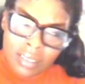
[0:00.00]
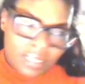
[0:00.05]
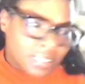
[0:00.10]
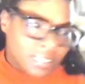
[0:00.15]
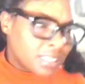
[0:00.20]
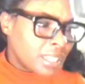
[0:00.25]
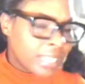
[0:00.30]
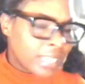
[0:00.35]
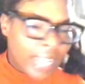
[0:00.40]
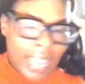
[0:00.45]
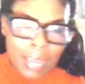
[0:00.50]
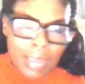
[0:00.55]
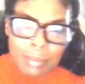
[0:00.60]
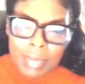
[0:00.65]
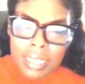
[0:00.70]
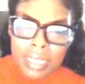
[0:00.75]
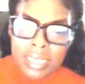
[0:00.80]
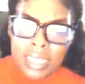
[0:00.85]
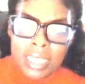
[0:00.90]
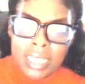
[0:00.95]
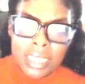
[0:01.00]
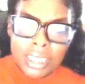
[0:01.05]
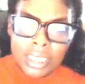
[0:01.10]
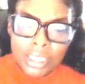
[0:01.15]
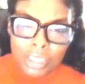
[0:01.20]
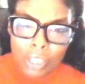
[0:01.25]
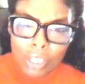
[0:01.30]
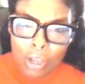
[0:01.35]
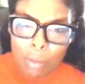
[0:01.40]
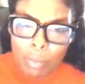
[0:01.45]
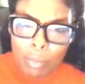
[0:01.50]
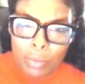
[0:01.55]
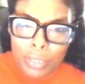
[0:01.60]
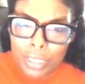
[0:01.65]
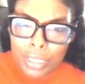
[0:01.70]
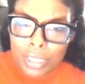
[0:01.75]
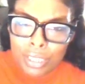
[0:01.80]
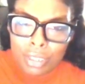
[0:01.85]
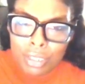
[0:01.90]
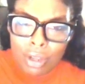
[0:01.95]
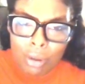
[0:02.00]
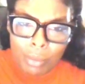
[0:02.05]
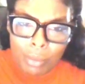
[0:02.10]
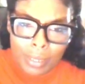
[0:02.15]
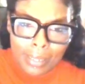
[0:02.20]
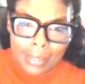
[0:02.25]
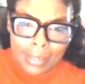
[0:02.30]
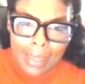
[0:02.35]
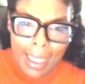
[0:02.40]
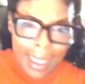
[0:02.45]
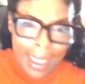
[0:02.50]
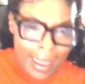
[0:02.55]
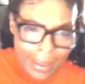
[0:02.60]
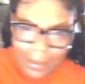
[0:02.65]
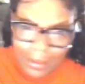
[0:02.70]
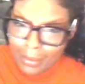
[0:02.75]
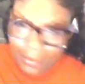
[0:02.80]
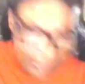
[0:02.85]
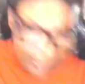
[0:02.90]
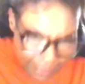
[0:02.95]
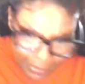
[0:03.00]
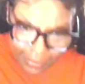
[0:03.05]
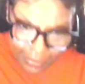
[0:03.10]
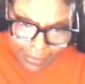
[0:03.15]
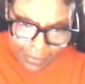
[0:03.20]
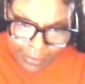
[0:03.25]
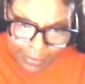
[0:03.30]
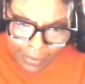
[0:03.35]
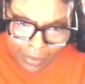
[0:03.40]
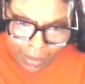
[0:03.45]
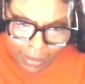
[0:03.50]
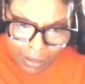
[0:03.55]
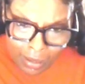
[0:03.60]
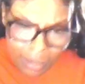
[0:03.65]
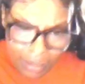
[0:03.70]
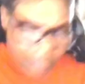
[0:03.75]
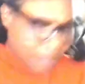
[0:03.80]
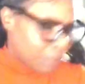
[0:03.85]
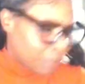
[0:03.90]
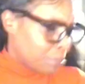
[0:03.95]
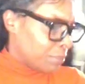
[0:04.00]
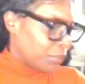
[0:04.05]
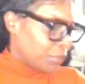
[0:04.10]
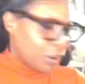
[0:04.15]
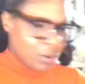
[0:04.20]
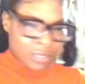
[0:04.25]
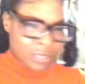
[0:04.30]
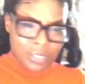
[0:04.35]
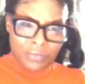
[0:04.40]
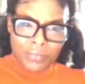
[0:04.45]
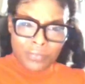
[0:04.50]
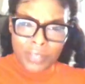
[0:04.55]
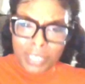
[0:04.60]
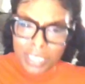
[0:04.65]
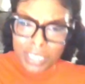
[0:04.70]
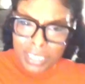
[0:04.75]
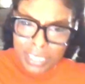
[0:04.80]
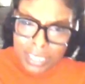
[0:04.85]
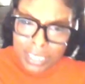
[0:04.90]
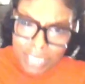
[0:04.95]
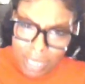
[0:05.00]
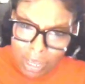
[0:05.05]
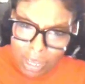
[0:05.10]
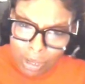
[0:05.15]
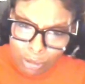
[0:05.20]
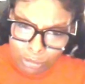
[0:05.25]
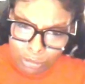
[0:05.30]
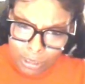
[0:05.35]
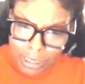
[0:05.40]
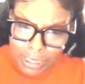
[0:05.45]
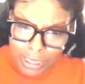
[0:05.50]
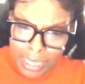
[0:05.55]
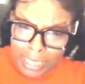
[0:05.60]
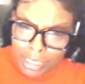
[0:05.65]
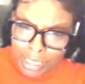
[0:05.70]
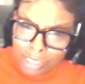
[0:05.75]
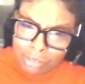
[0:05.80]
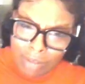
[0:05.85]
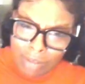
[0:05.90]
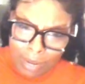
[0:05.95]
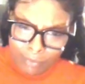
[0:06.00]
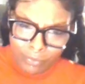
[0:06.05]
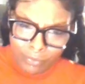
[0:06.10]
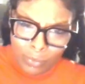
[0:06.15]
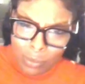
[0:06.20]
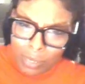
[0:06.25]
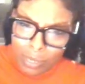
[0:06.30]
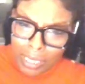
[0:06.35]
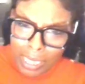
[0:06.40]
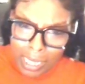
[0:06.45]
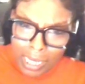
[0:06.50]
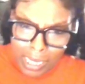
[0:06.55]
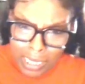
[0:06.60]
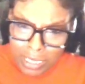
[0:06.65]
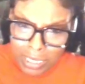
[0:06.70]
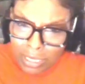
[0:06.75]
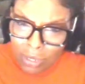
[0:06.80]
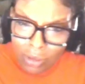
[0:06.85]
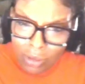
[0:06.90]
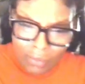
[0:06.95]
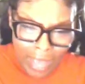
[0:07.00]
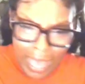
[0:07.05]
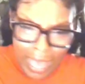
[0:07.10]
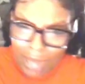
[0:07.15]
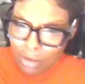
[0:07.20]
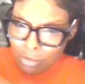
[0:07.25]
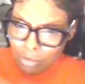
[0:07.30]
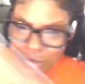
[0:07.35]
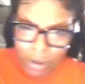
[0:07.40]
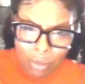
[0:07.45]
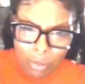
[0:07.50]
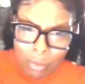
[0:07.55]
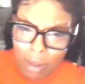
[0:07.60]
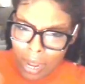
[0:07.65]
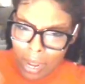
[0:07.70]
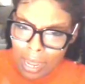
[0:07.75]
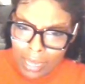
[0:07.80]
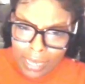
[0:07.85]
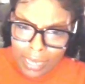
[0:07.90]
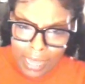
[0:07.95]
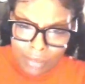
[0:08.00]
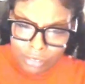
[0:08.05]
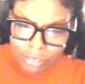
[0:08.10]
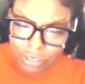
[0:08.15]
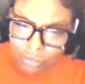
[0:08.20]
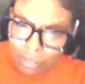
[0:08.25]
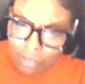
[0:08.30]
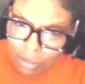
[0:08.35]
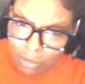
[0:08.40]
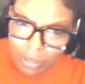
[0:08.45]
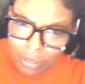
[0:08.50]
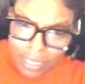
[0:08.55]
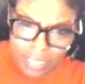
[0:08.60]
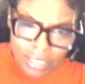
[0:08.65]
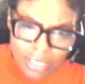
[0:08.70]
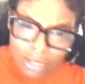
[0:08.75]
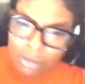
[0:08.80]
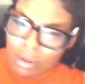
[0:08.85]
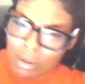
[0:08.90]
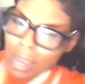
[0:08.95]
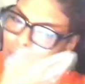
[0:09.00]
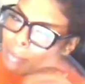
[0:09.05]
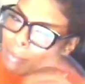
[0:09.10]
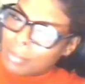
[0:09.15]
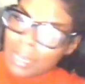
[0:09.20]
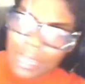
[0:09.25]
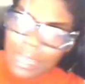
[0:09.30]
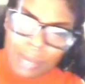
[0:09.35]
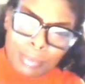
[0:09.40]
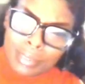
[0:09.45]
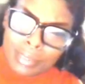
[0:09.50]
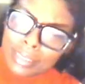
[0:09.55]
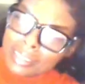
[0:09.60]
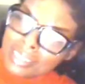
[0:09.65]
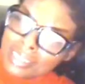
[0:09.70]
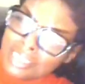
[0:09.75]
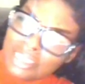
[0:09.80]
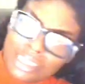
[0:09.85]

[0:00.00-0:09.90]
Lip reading: she came into this job on a snowy day, boots full of snow, just had to drop 4 kids off. I don't know what her life struggle is. I'm here with this